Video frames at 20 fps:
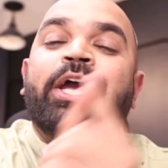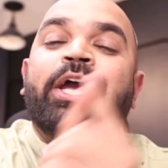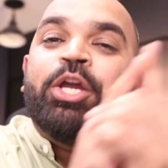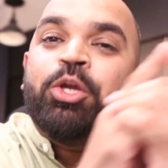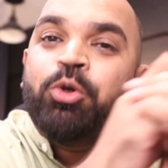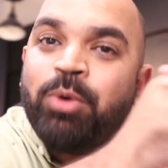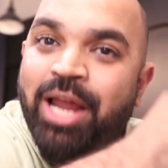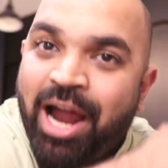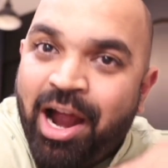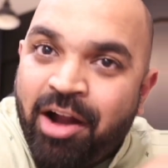
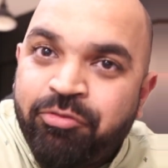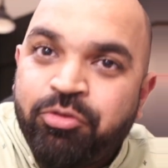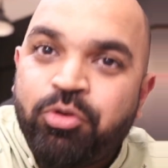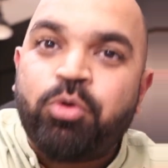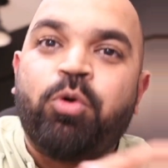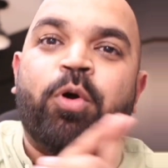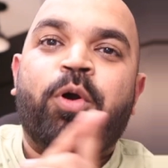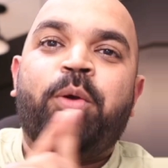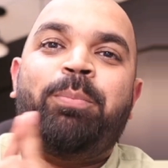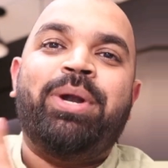you'll have to
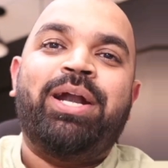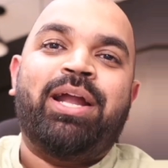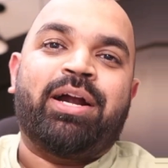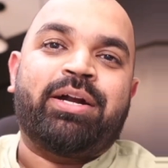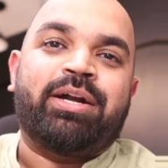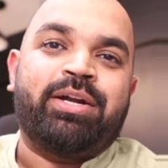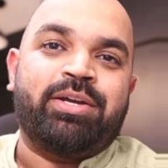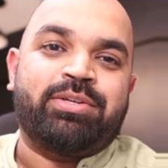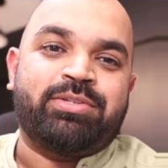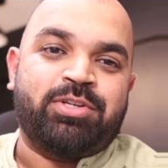go and build
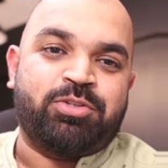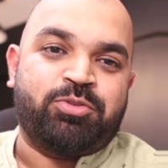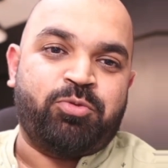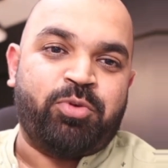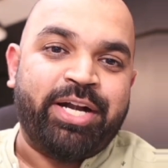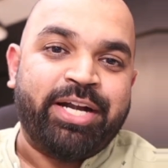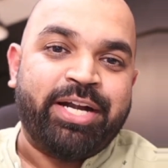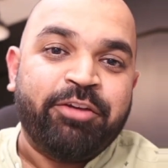architectures for it.